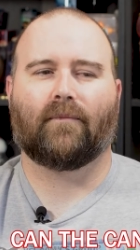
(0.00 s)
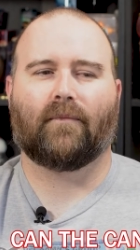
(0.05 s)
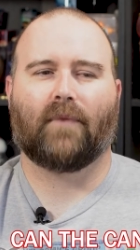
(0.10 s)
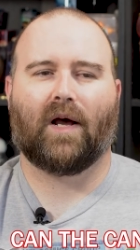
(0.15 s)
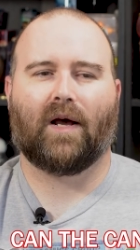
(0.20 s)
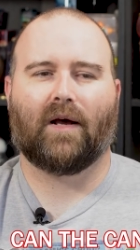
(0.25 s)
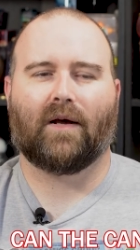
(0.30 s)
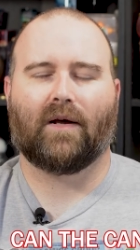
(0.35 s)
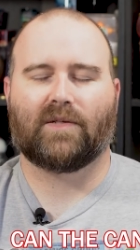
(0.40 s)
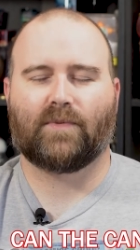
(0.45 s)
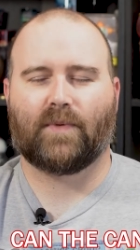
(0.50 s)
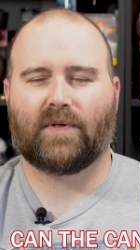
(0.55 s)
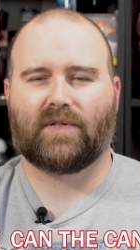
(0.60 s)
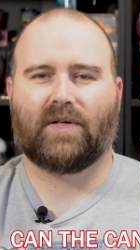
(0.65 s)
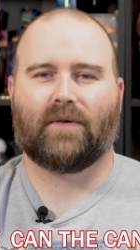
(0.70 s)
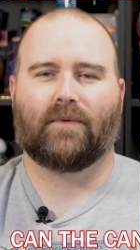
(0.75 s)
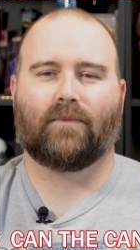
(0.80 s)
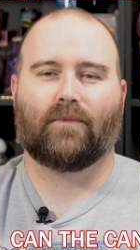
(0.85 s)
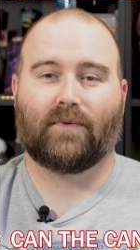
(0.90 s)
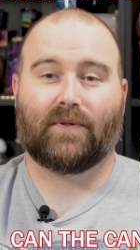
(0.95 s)

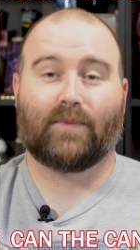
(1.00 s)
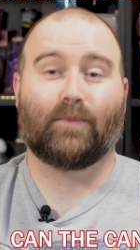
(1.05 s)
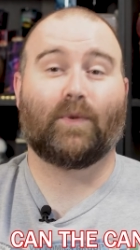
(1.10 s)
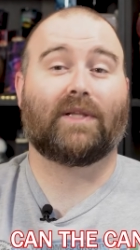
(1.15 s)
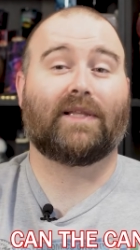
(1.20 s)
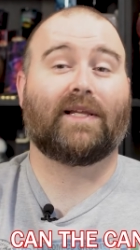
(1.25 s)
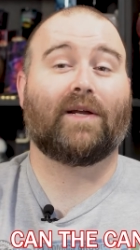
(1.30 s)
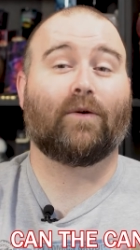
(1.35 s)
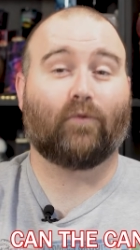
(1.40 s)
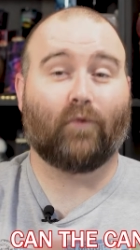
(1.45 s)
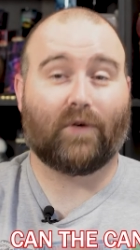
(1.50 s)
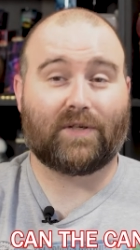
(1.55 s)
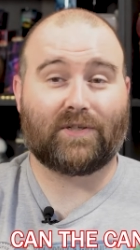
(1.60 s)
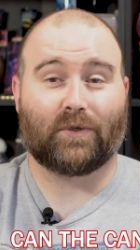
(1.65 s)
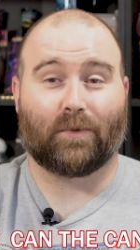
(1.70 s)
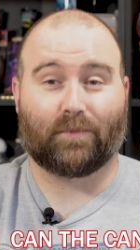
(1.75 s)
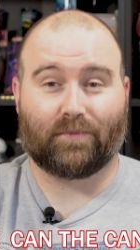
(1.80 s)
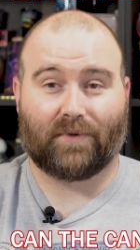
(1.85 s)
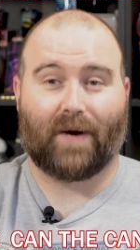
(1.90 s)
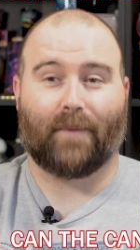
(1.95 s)
especially with the
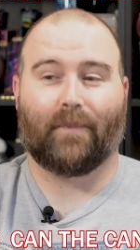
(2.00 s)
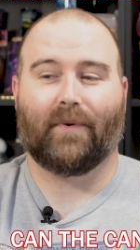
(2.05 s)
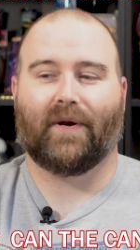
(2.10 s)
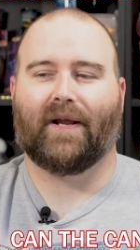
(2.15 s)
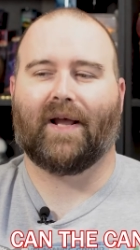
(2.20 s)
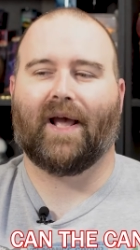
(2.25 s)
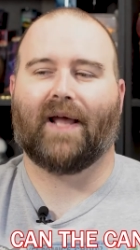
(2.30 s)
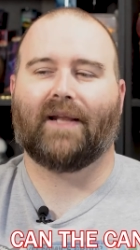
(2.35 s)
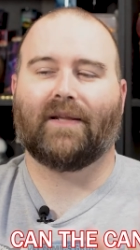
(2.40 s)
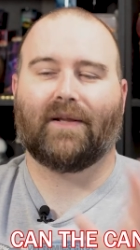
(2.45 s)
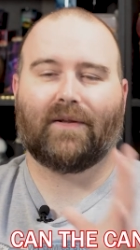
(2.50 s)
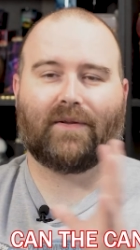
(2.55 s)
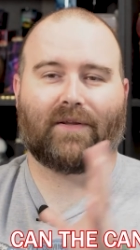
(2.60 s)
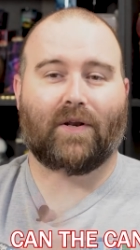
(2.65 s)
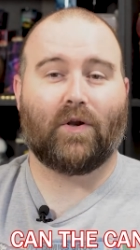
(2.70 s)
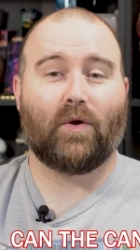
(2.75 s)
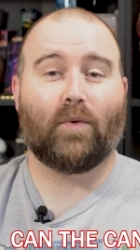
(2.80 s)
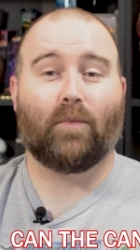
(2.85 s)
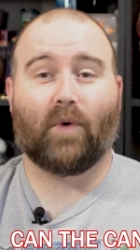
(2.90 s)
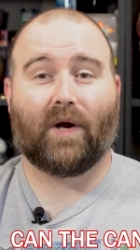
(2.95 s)
original property, and
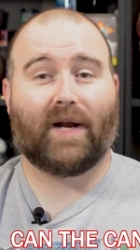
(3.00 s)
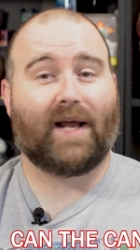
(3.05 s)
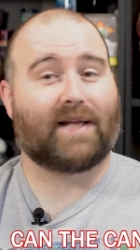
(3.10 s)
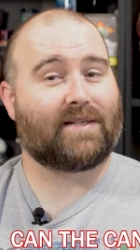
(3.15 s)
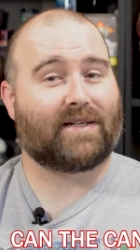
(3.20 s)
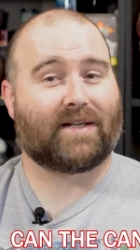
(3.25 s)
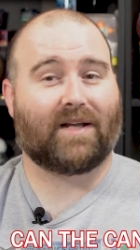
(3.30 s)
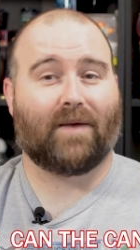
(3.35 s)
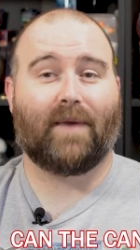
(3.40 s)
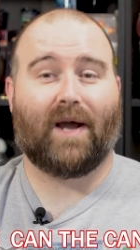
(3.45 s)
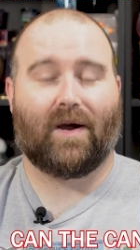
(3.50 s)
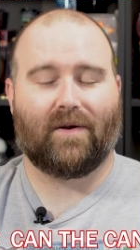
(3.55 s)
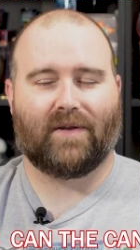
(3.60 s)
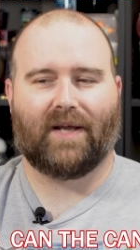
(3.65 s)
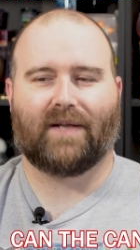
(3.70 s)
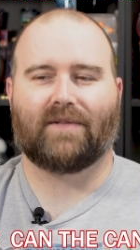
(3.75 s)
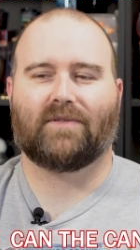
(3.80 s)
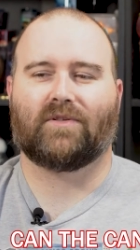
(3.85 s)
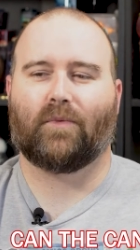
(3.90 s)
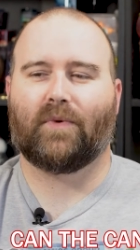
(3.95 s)
the new one hasn't come out
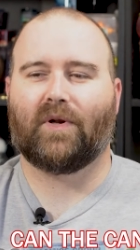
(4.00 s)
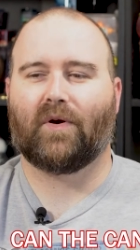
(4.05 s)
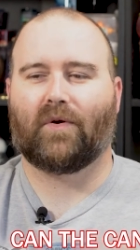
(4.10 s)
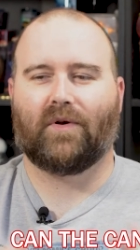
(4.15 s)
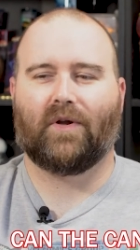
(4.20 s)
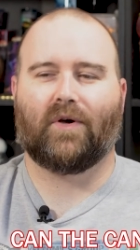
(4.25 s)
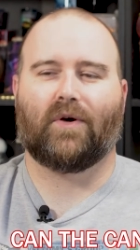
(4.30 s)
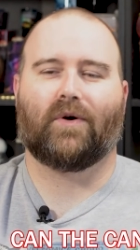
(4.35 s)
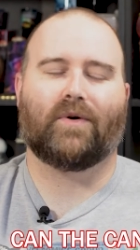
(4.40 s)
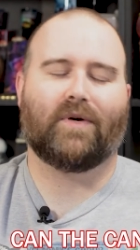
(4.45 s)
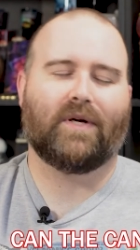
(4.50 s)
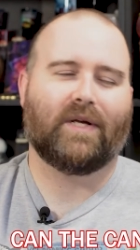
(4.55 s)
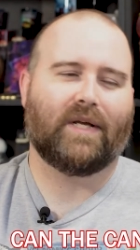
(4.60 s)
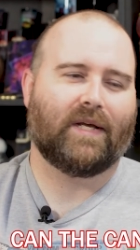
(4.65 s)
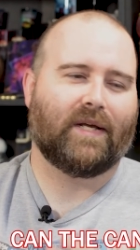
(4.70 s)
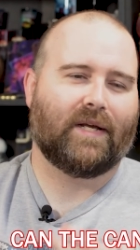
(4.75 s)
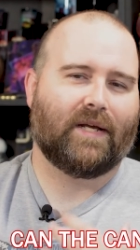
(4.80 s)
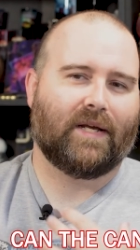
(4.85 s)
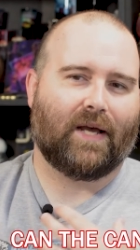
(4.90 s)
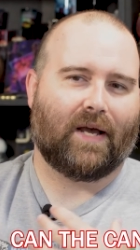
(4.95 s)
yet, so we don't know
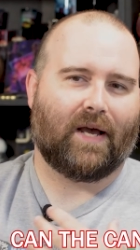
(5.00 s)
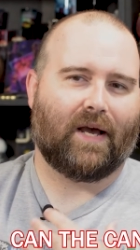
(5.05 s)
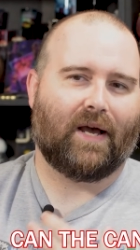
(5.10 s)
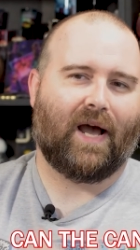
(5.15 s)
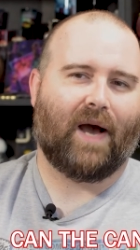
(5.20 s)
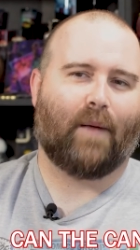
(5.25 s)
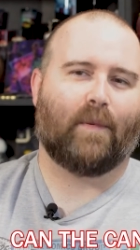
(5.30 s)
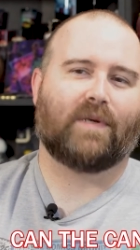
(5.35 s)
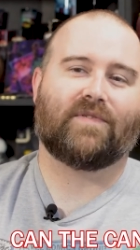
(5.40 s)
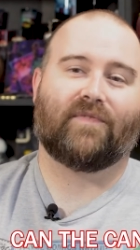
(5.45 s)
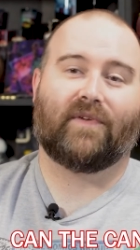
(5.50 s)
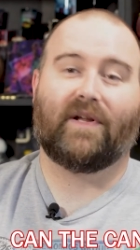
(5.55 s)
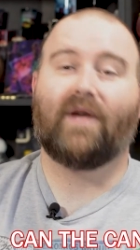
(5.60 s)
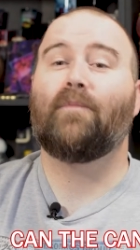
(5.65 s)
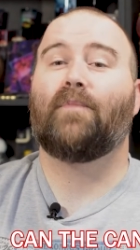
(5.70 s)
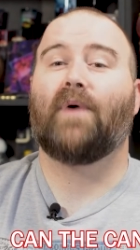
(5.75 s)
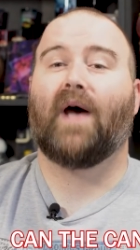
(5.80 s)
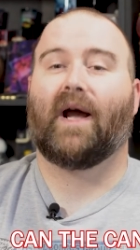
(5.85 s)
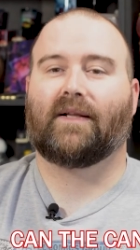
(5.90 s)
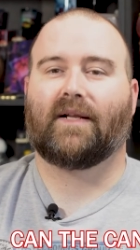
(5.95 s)
how much of an
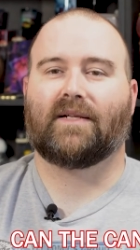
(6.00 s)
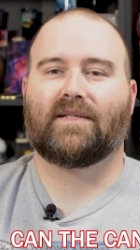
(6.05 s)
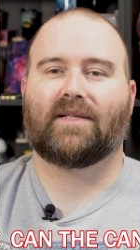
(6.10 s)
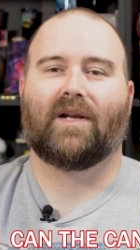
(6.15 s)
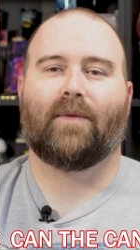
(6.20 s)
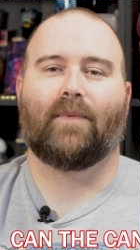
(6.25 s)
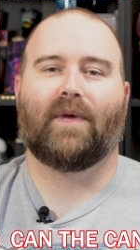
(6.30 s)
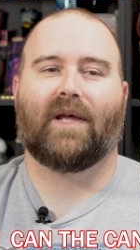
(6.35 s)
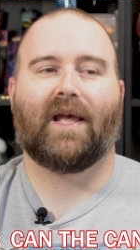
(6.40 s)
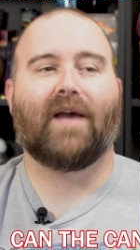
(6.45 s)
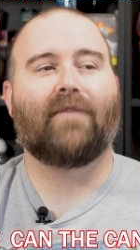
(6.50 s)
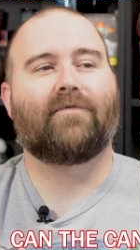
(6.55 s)
impact that's going to be.